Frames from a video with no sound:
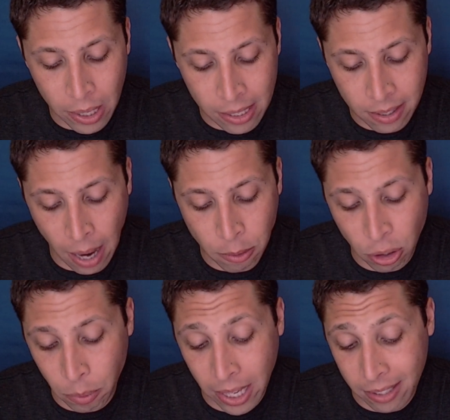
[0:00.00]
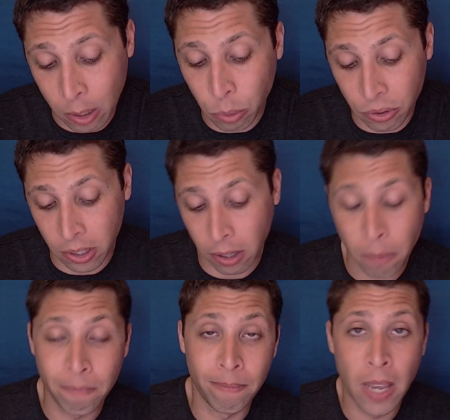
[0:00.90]
is I would start with x equals 0.
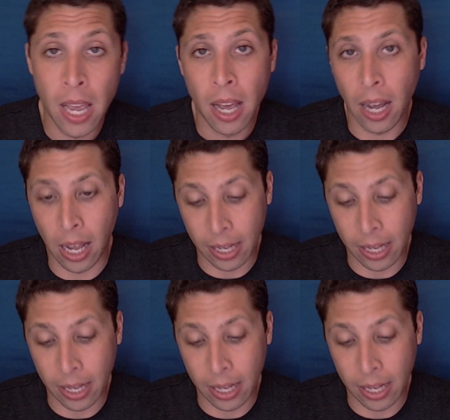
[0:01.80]
Uh,